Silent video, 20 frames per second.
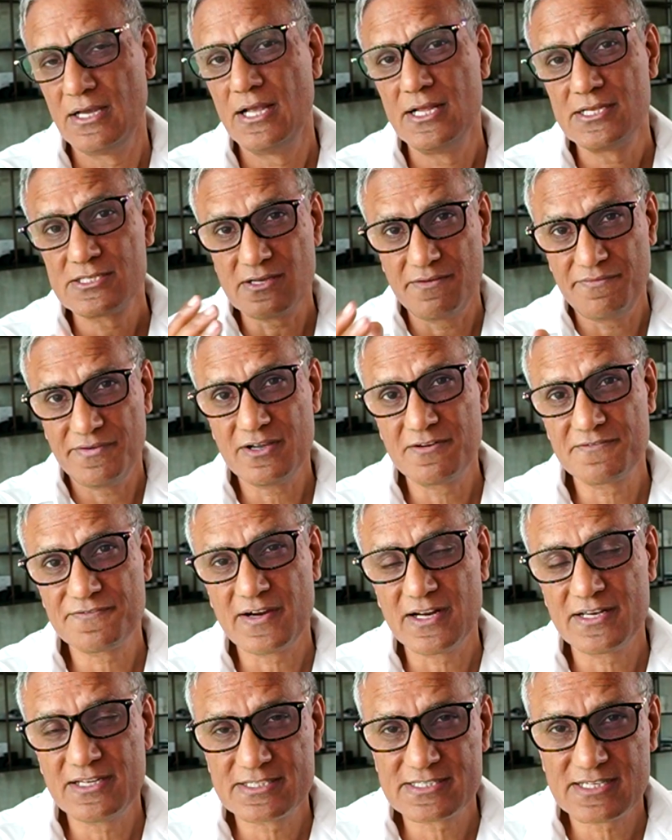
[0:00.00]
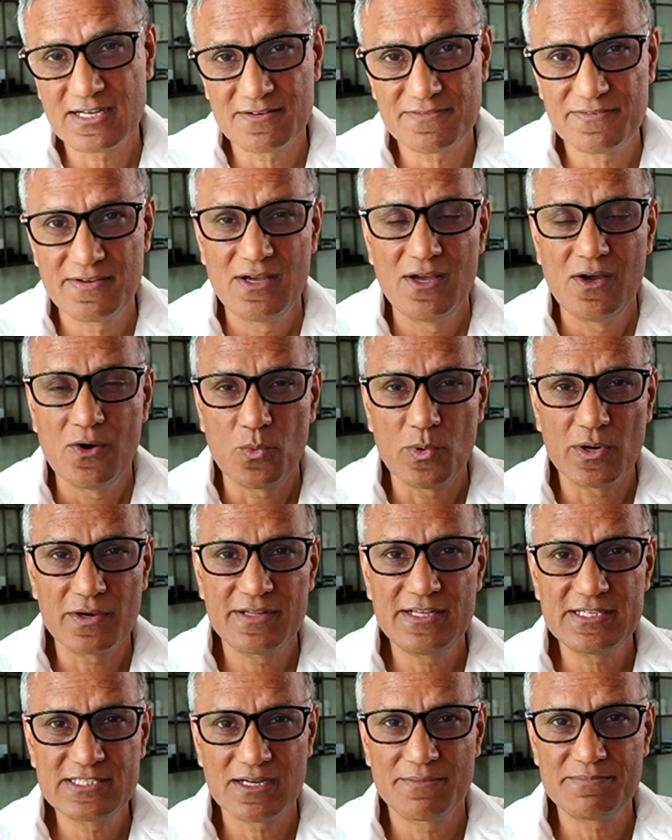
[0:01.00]
So if you can find yourself one of
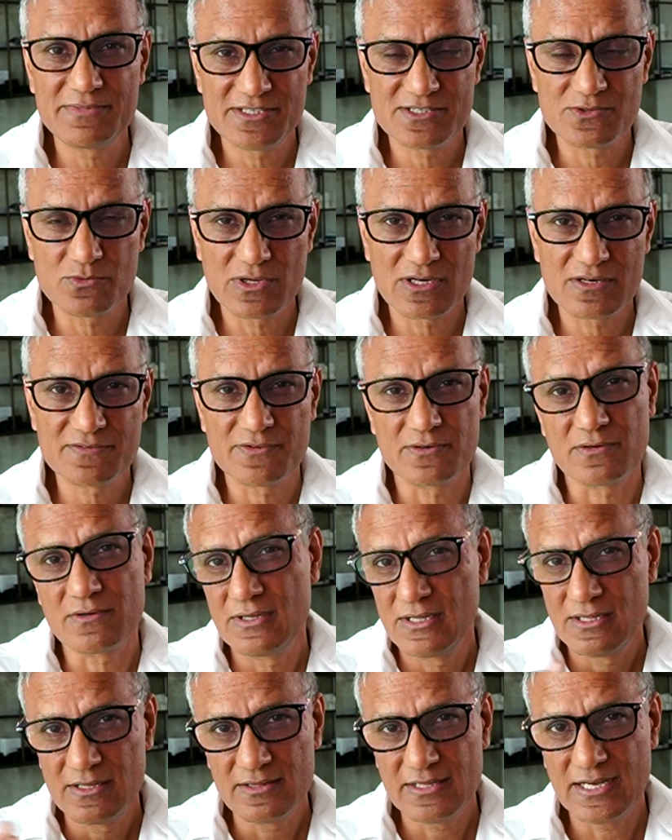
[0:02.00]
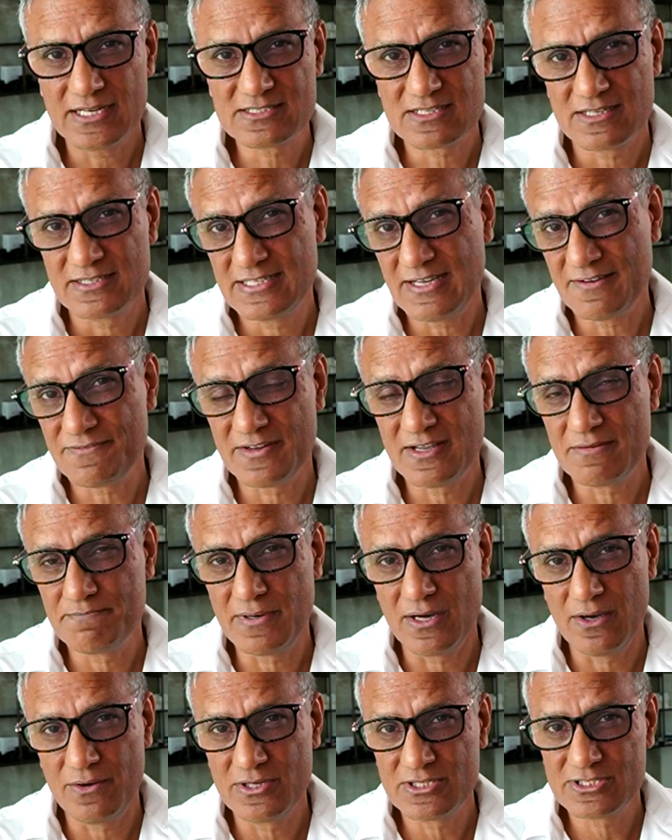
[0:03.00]
these companies to work for, that's a, definitely a
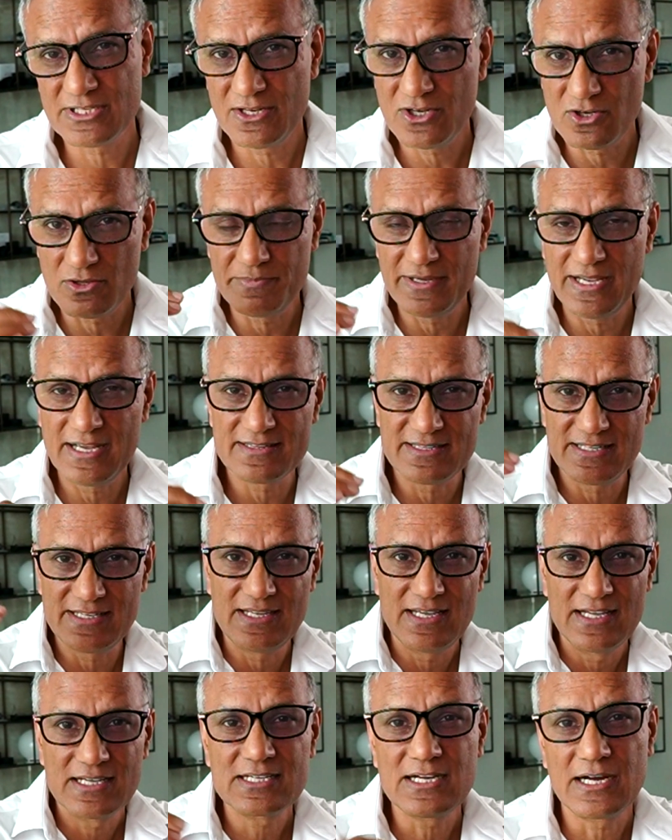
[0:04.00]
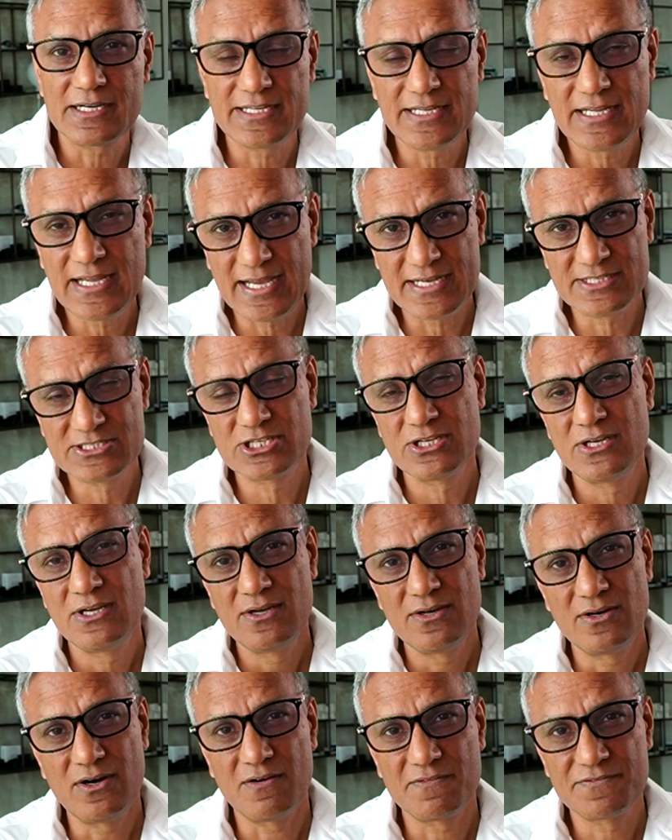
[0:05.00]
bonus and you'll be at the cutting edge
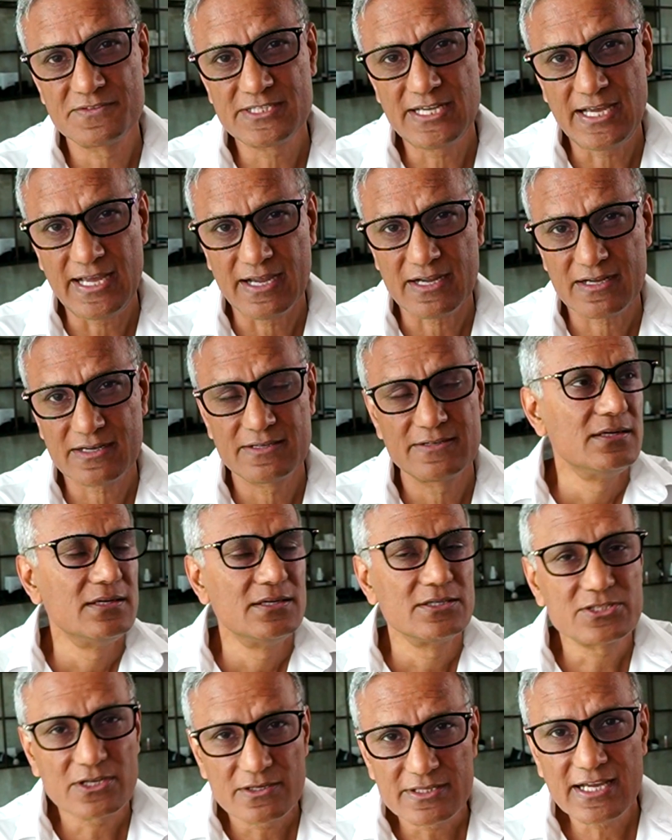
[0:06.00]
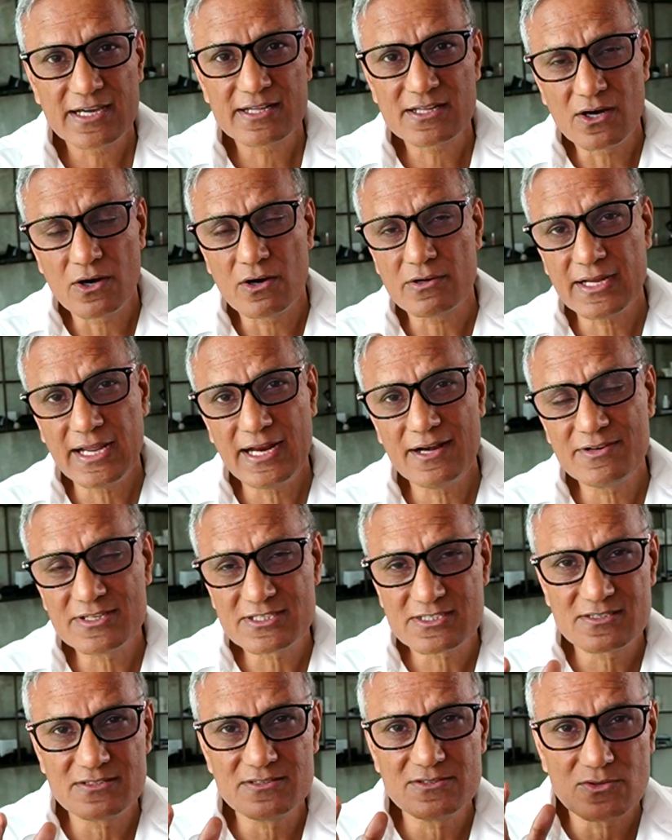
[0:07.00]
of tech. So the other hot areas
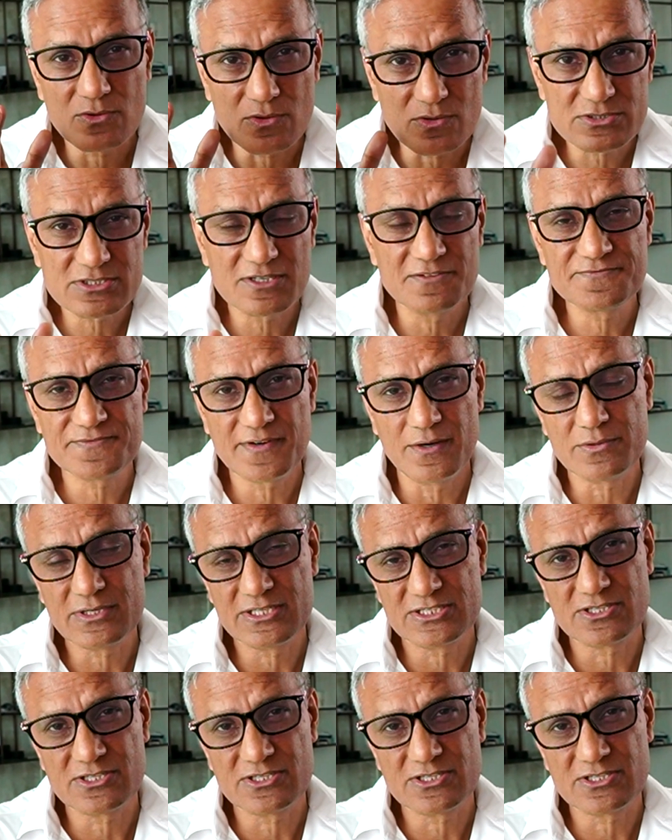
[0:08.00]
to also focus